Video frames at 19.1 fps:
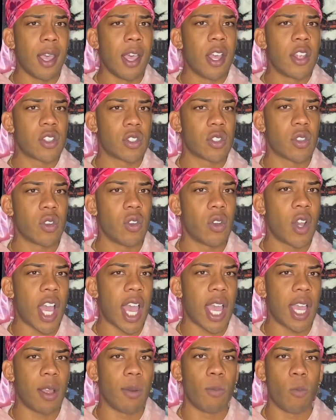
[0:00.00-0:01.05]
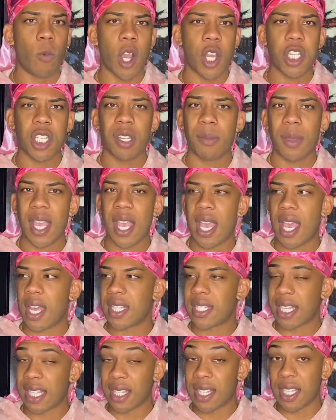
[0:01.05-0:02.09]
So I'm washing my hands
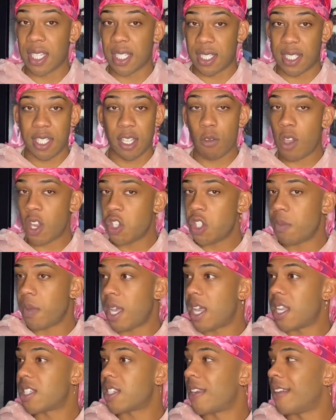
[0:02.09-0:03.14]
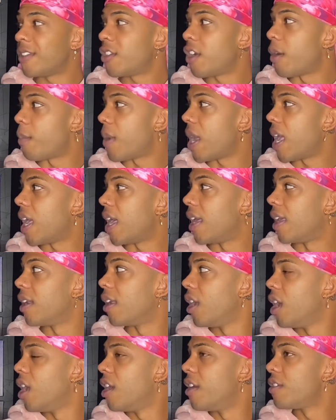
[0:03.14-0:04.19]
like this, still washing my hands, and I turn my head.
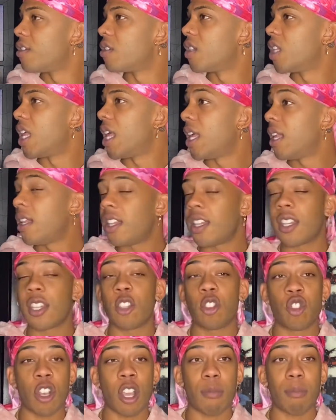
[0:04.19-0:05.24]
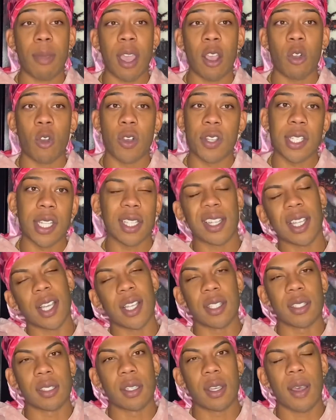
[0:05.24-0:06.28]
So then the drunk man goes like this,
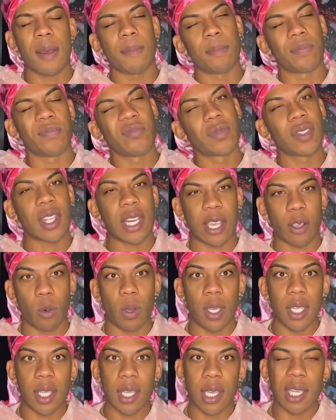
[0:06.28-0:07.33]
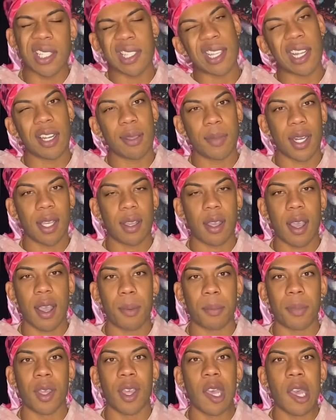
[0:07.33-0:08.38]
come, like winking and telling me to
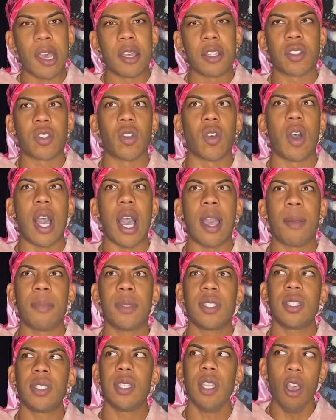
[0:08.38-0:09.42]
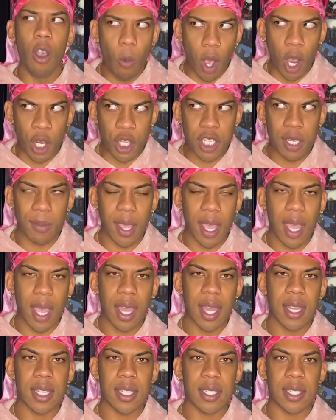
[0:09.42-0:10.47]
come. So I'm still washing my
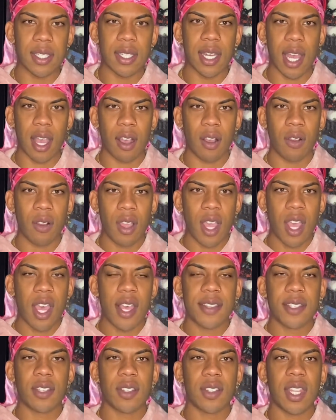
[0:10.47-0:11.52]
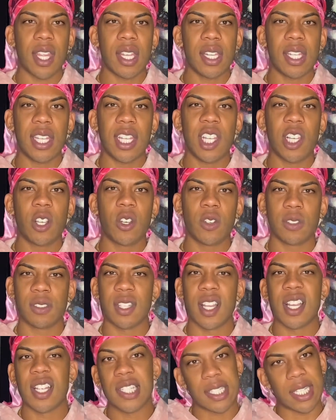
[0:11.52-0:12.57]
hands now. So then he goes,
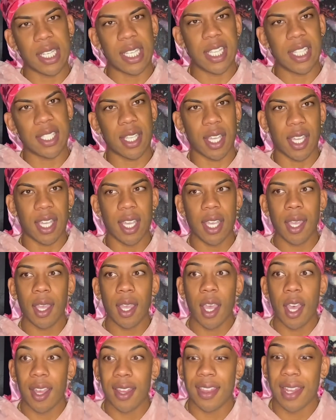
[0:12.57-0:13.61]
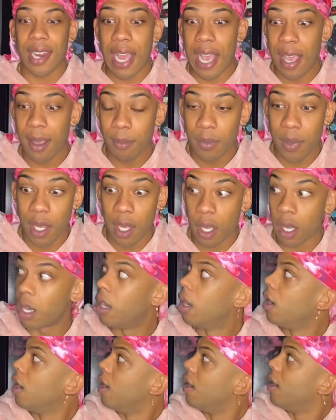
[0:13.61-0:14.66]
sucky, sucky. Then I'm like,
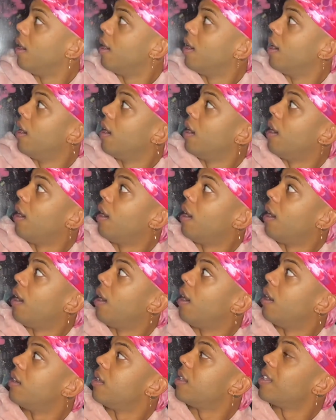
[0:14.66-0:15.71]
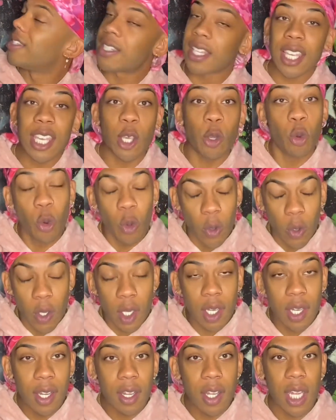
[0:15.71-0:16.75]
sucky who?
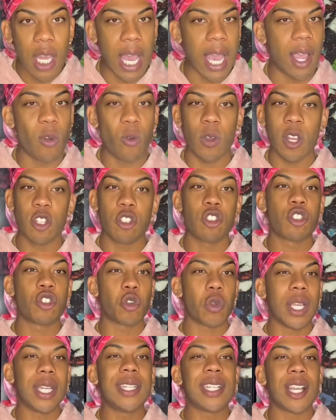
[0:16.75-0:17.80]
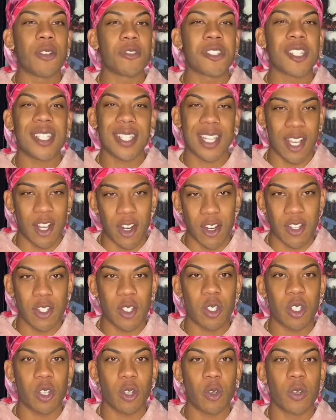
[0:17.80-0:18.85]
I went straight downstairs
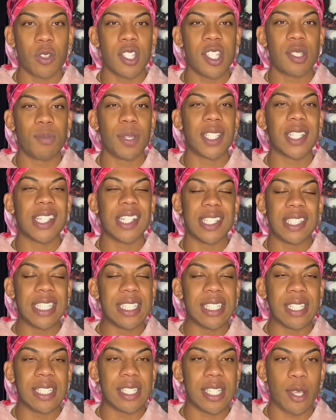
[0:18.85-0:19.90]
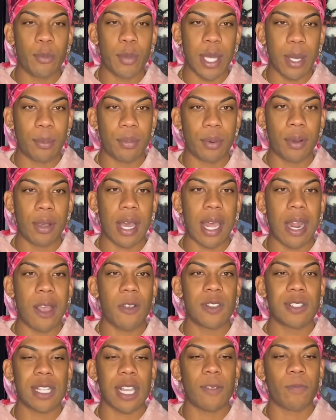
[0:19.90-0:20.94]
to go and speak to the TTC people, and I
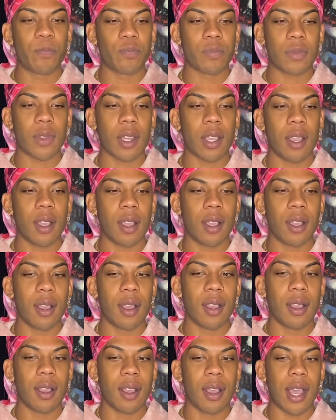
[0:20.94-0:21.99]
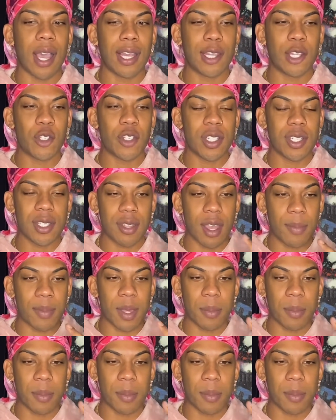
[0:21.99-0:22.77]
was like, I legit stopped.